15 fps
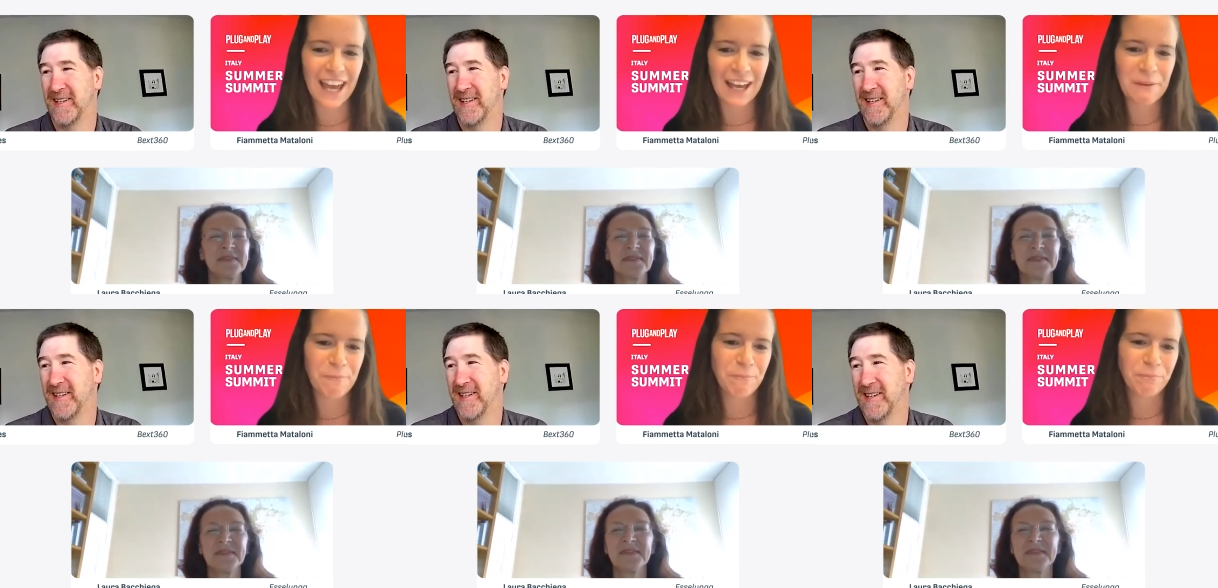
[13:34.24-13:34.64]

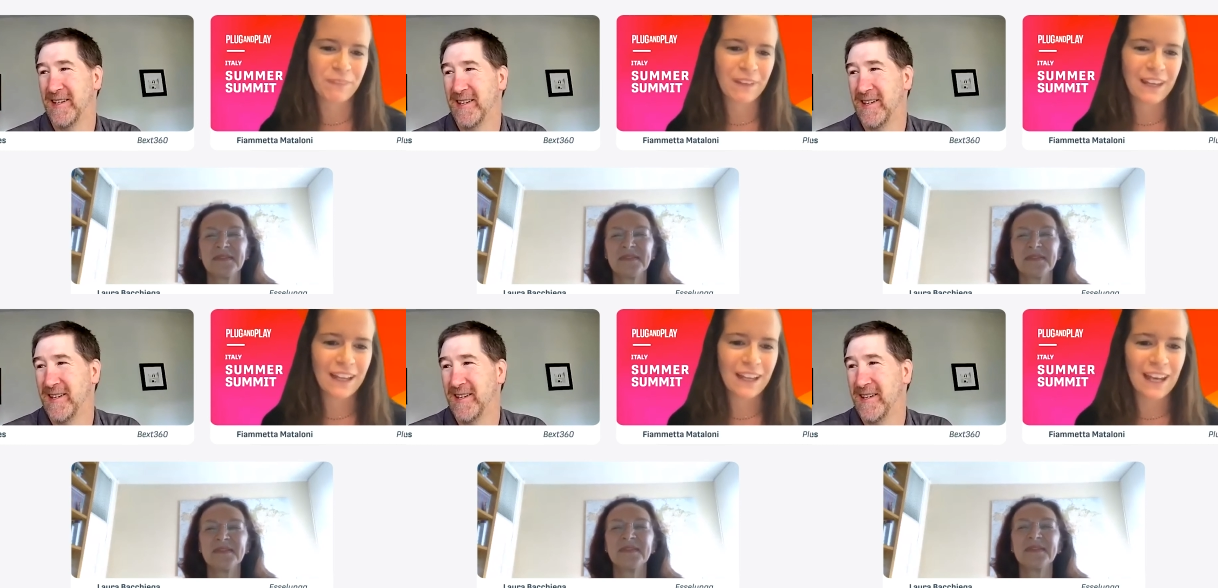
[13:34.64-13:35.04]
Speaker 1: Um,
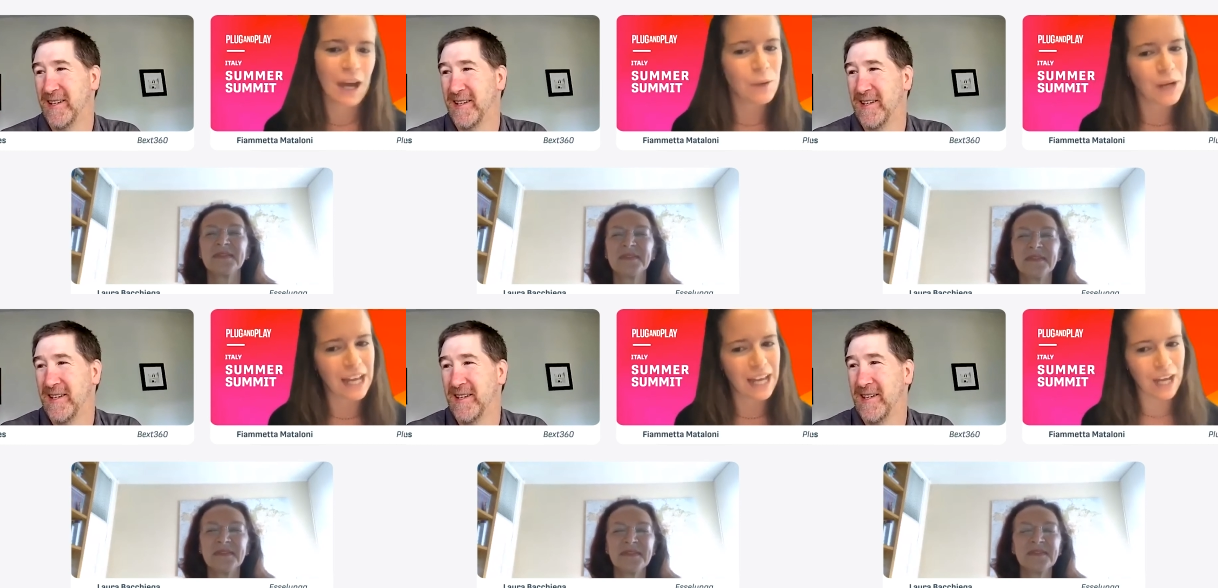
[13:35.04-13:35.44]

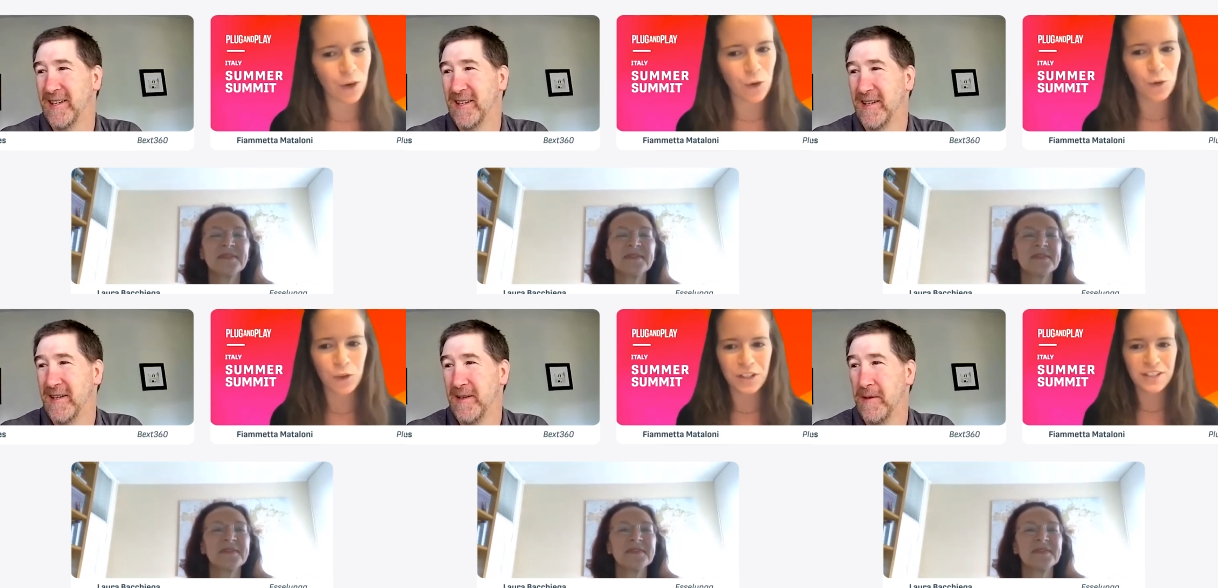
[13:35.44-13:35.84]
Laura,
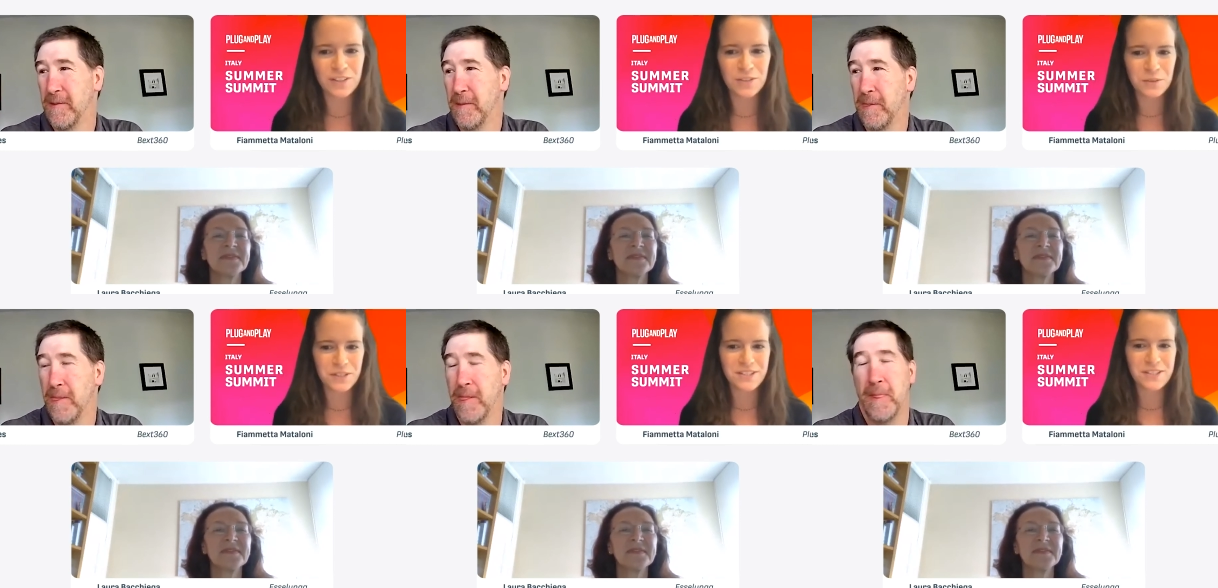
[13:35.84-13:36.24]

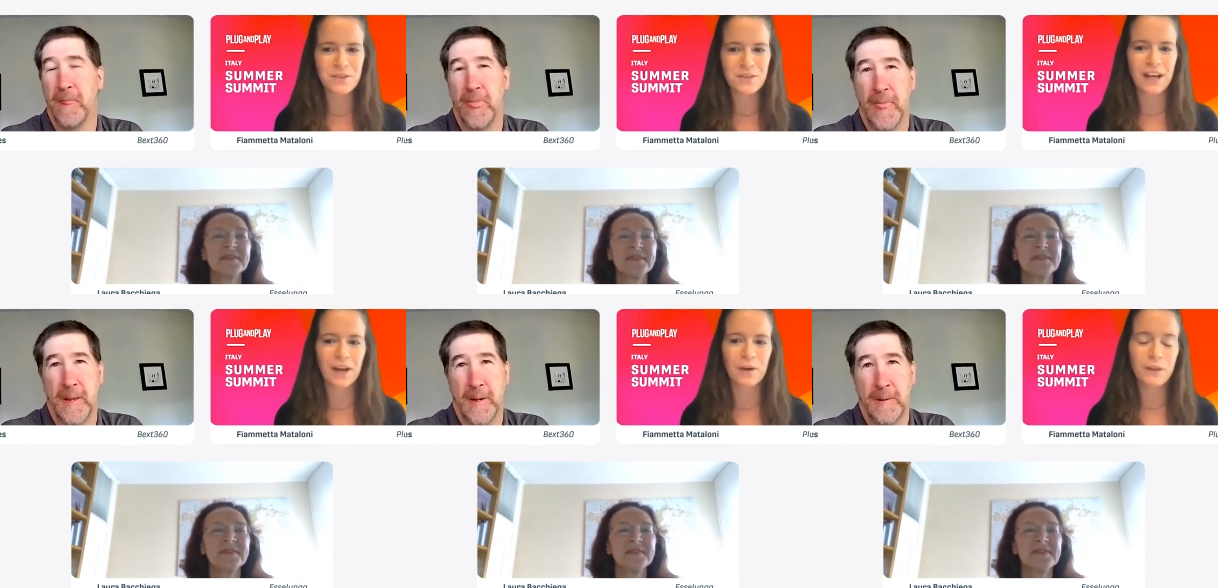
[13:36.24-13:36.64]
according to
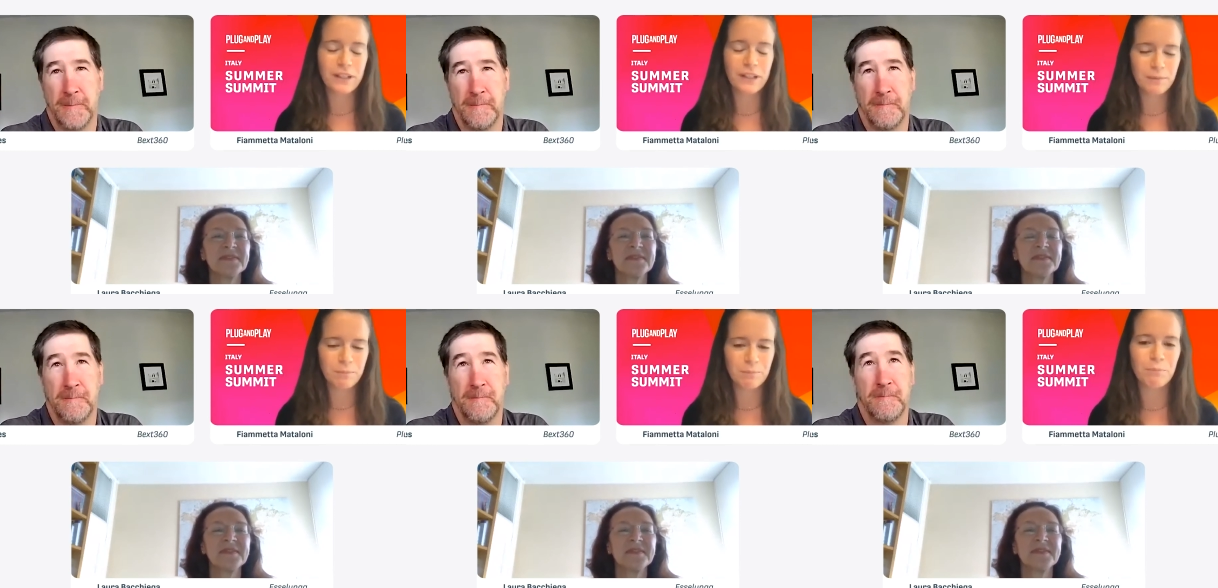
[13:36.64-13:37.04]
Esselunga,
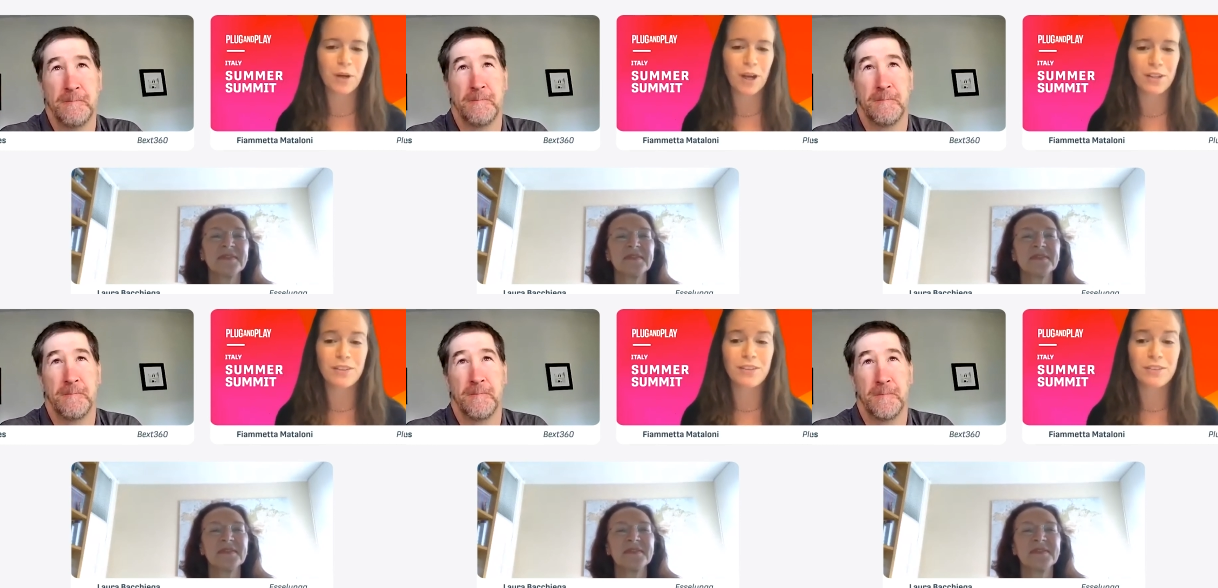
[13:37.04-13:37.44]
will
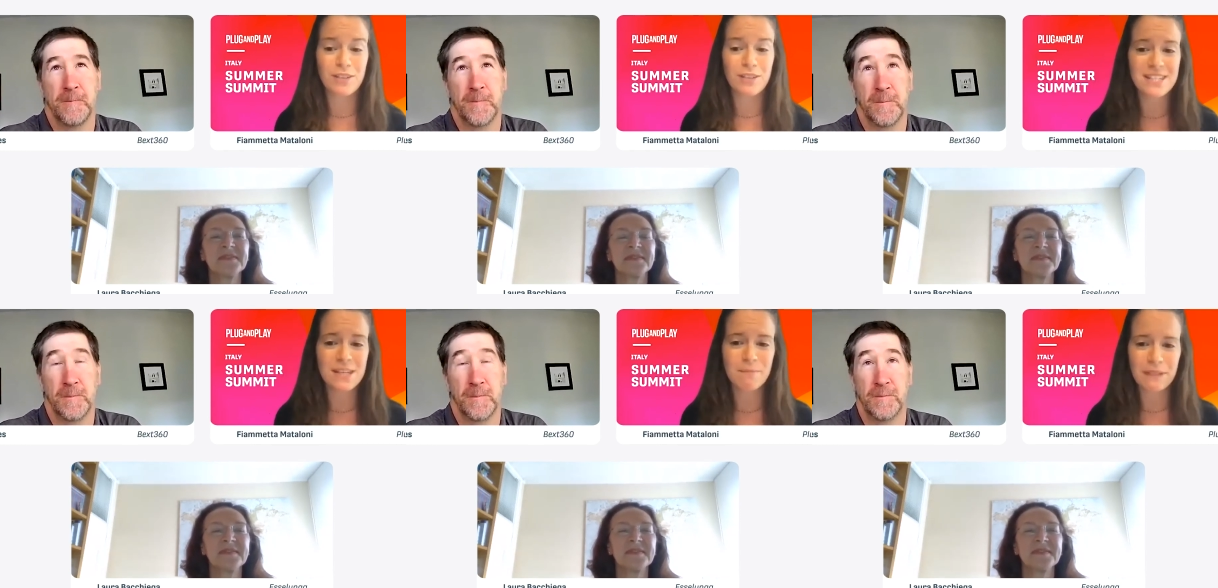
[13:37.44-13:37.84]
product
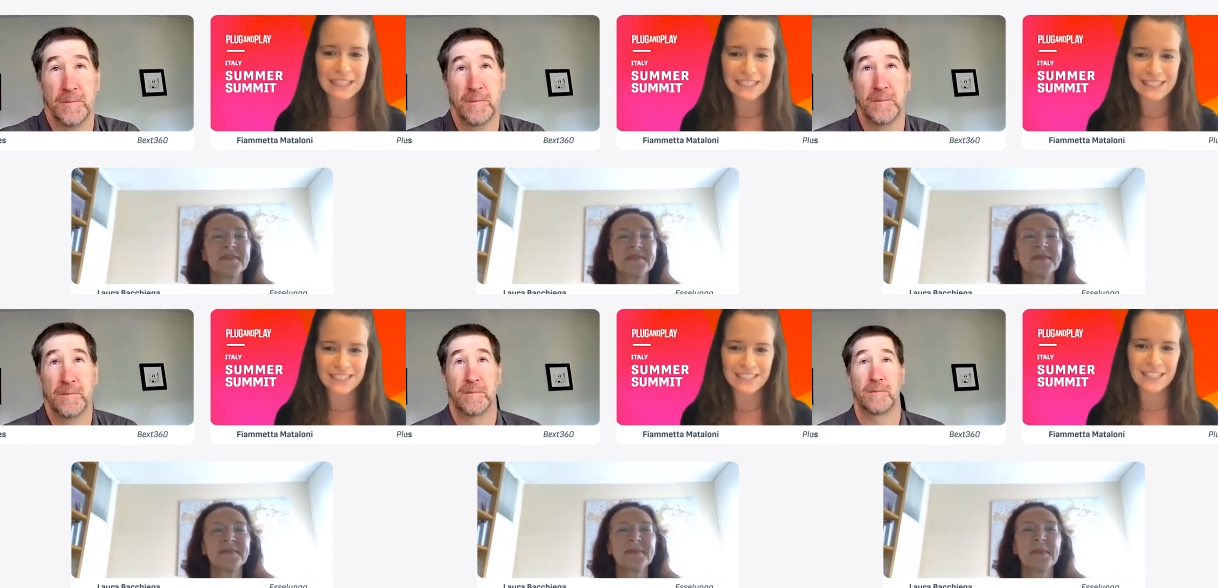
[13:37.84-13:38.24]

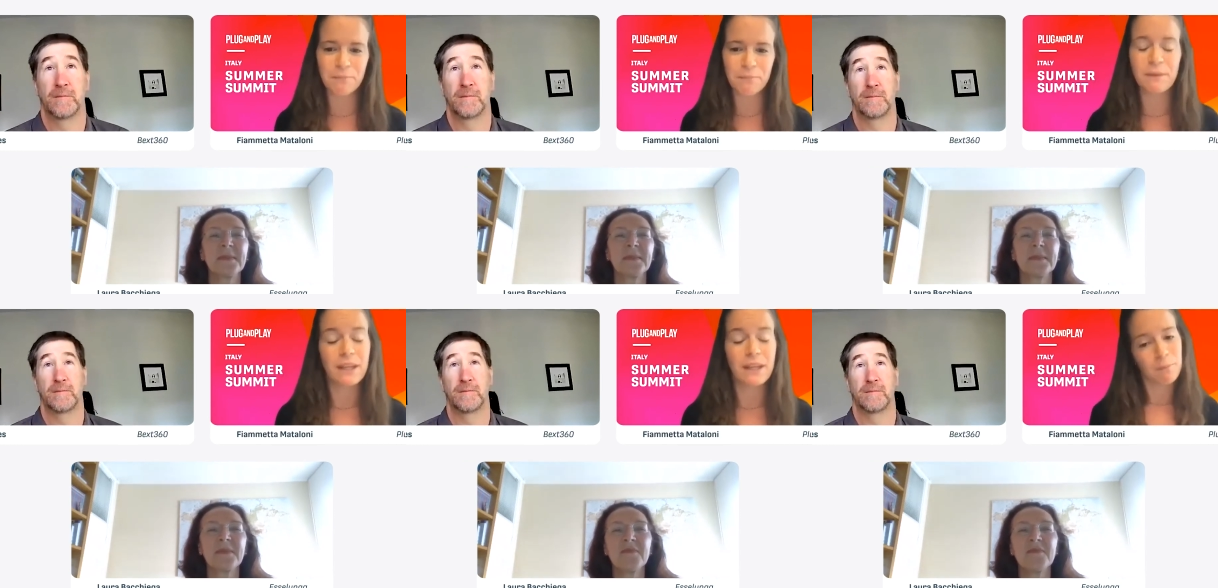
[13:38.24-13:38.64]
traceability be